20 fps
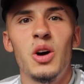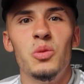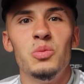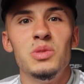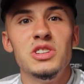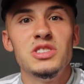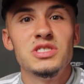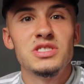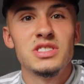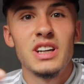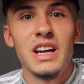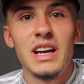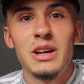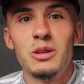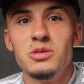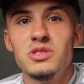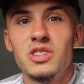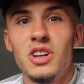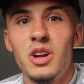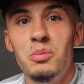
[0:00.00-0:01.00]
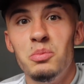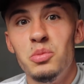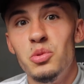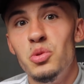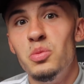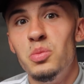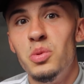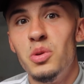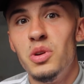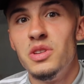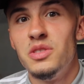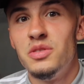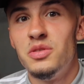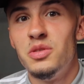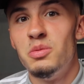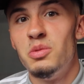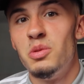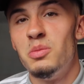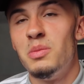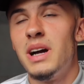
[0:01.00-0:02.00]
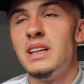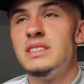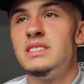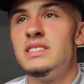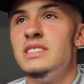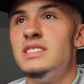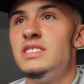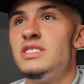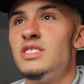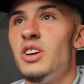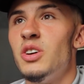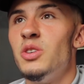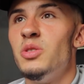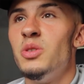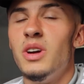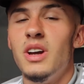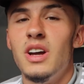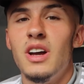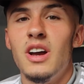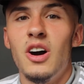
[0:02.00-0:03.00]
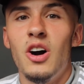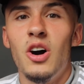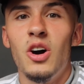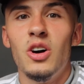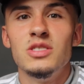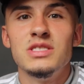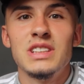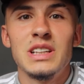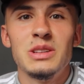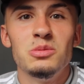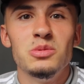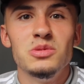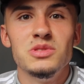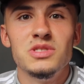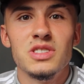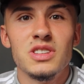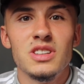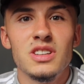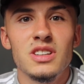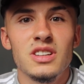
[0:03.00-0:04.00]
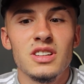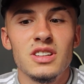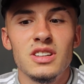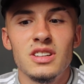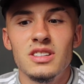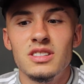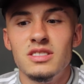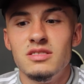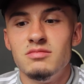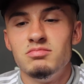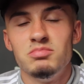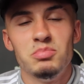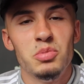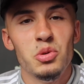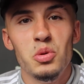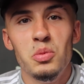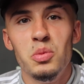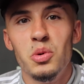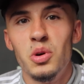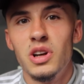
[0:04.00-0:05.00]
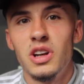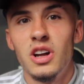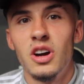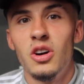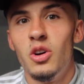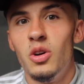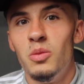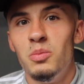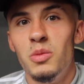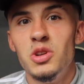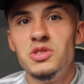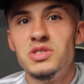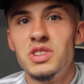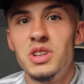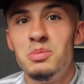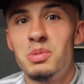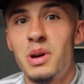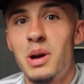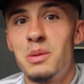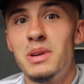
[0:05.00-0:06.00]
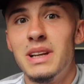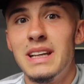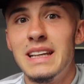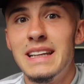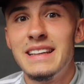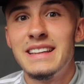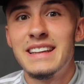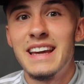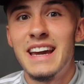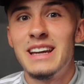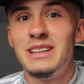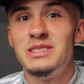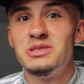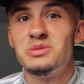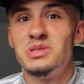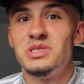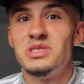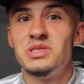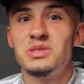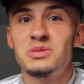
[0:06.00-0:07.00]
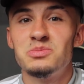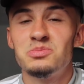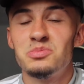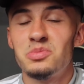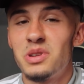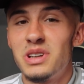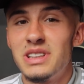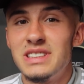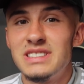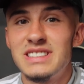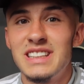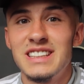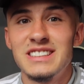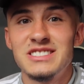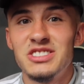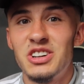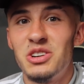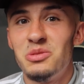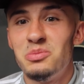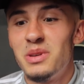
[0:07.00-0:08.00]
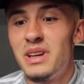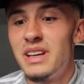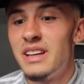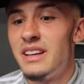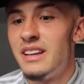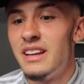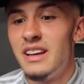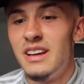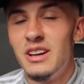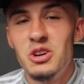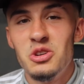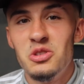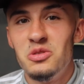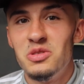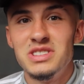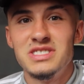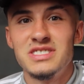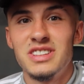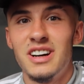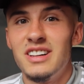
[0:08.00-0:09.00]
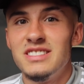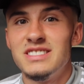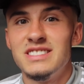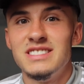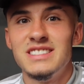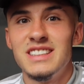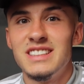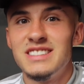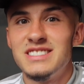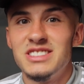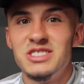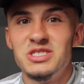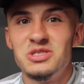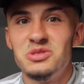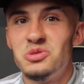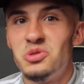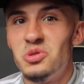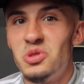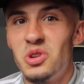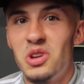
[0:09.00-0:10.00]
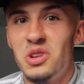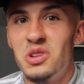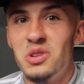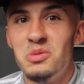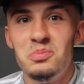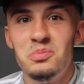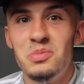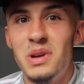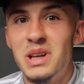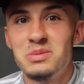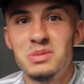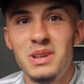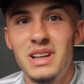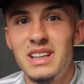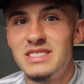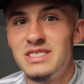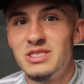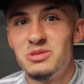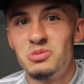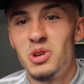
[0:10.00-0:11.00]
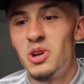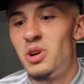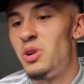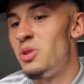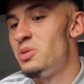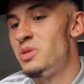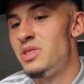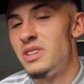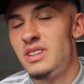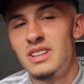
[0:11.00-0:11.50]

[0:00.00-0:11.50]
we used to be able to like ball boy the football matches. So I was able to ball boy like most of the Premier League games, which is pretty sick. So I've been within touching distance of all like the best players in the world,